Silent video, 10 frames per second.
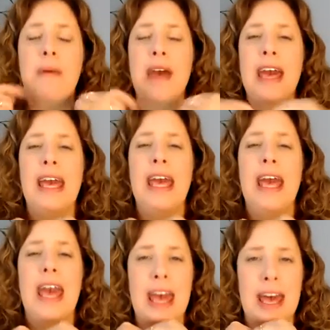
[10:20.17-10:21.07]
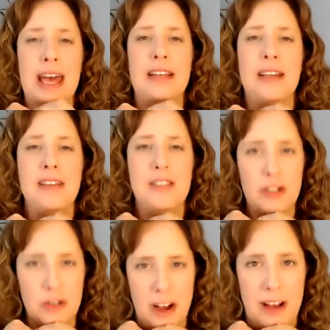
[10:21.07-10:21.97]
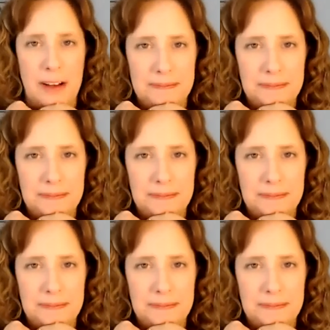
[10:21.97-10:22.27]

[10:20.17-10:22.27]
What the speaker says: big and strong.